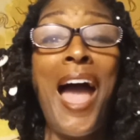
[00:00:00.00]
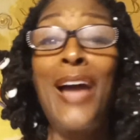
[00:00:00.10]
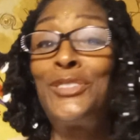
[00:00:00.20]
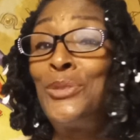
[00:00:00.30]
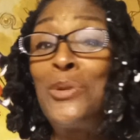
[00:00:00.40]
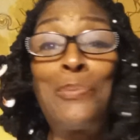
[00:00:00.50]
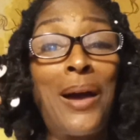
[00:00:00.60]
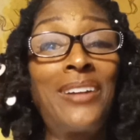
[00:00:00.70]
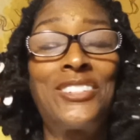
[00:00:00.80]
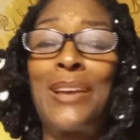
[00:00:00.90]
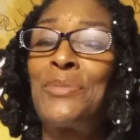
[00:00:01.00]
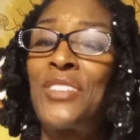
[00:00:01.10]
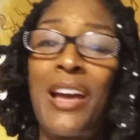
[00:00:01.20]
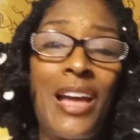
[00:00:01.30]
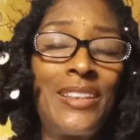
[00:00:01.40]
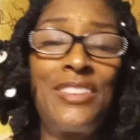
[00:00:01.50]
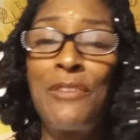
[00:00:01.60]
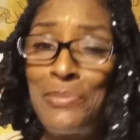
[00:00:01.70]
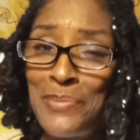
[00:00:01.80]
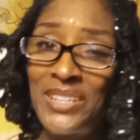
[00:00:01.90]
I do apologize. I'm sorry. I
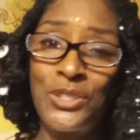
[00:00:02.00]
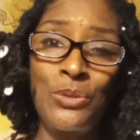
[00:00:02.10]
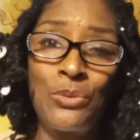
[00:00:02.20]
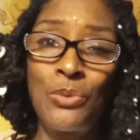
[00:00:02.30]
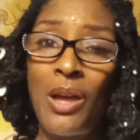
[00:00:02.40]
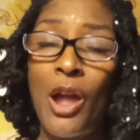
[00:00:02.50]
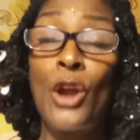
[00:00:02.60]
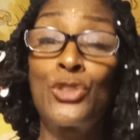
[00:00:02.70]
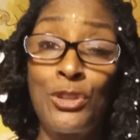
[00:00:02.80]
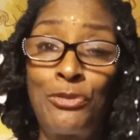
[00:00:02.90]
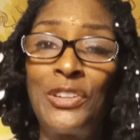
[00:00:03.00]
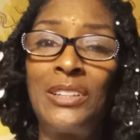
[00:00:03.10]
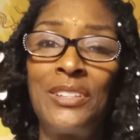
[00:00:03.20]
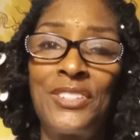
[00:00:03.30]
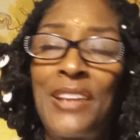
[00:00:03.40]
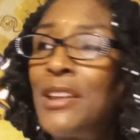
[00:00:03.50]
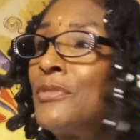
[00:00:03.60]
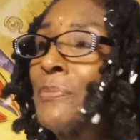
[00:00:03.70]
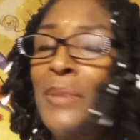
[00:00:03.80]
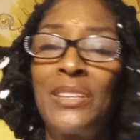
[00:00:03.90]
never meant to hurt your feelings. I
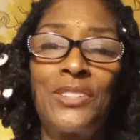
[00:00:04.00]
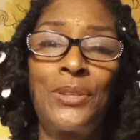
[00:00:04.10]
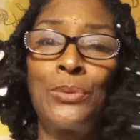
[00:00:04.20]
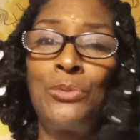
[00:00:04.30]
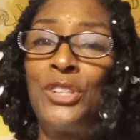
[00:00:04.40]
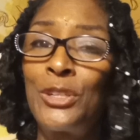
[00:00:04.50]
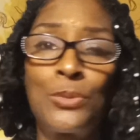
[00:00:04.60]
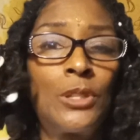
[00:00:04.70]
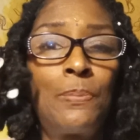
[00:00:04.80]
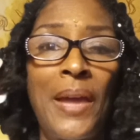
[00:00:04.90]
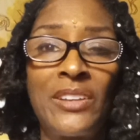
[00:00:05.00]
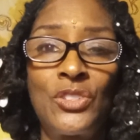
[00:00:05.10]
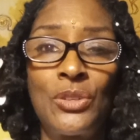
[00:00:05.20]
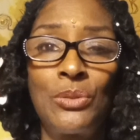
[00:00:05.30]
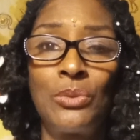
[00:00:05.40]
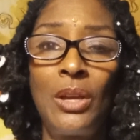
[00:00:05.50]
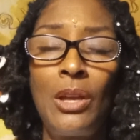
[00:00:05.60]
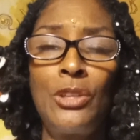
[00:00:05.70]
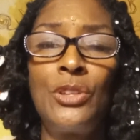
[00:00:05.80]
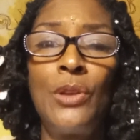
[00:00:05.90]
never meant to disrespect you,
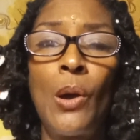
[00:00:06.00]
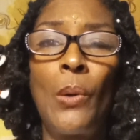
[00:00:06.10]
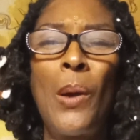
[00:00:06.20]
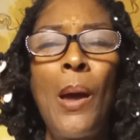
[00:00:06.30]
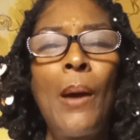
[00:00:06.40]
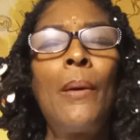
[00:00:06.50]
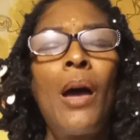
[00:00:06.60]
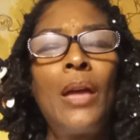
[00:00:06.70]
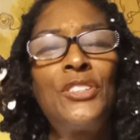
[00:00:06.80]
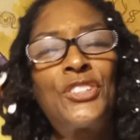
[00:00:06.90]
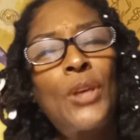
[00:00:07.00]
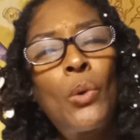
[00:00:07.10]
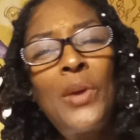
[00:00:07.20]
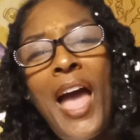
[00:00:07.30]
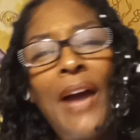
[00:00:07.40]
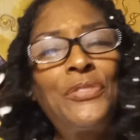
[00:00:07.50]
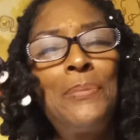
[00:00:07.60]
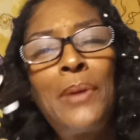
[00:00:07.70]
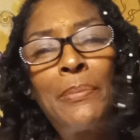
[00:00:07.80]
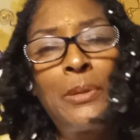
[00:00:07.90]
And so we have to
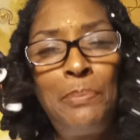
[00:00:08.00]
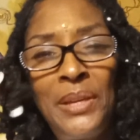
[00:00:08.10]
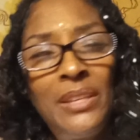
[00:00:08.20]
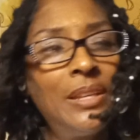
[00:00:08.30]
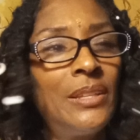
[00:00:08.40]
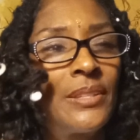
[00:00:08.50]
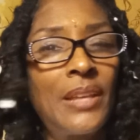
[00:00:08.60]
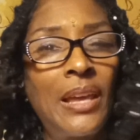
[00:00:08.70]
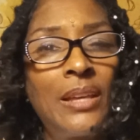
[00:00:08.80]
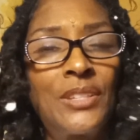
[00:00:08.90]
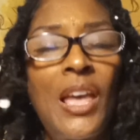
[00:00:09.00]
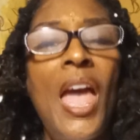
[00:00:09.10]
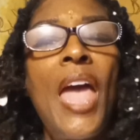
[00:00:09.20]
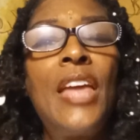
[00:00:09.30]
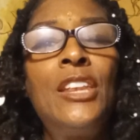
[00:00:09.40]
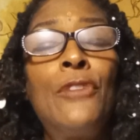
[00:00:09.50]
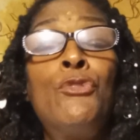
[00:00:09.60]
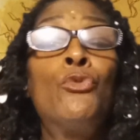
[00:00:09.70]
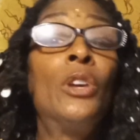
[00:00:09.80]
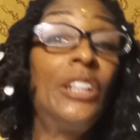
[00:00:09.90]
be able to be these things. And if
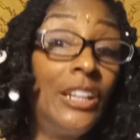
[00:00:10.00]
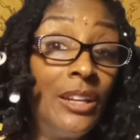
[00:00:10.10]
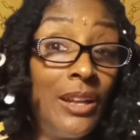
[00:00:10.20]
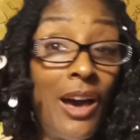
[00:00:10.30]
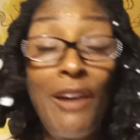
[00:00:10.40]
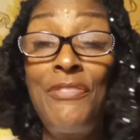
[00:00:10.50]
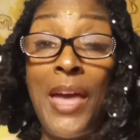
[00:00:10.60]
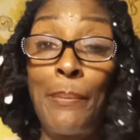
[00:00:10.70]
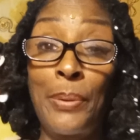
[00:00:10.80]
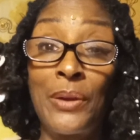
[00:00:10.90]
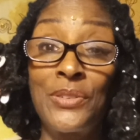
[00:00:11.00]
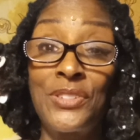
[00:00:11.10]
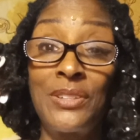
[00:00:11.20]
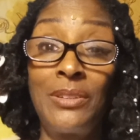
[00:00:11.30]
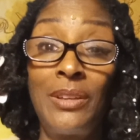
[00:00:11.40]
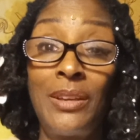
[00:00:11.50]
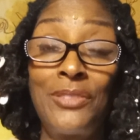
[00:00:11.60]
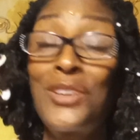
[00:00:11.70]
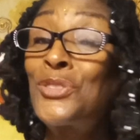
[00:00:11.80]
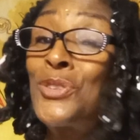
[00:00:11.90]
you really love that person,
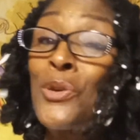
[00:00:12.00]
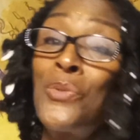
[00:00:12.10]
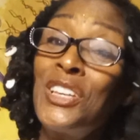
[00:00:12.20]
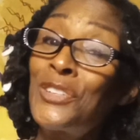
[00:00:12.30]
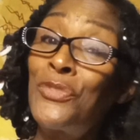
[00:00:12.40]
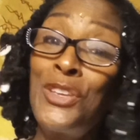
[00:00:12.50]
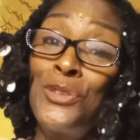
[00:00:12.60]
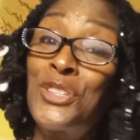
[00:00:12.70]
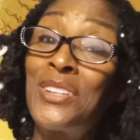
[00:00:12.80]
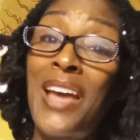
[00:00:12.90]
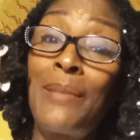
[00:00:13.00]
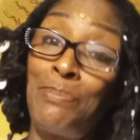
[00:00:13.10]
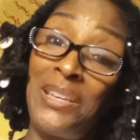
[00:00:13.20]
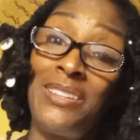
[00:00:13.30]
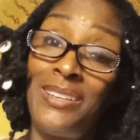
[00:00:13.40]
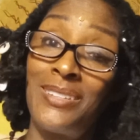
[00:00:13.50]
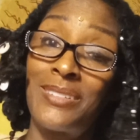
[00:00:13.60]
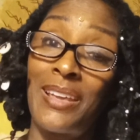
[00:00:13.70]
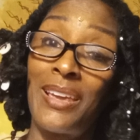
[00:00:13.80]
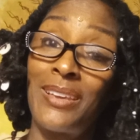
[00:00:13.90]
there's no reason for you to not be these
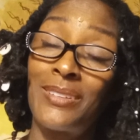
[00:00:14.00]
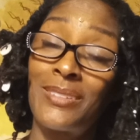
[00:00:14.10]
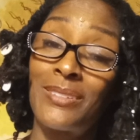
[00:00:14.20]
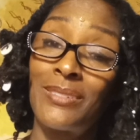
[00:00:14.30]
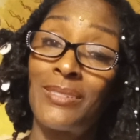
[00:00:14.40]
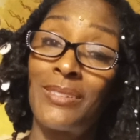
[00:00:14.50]
things.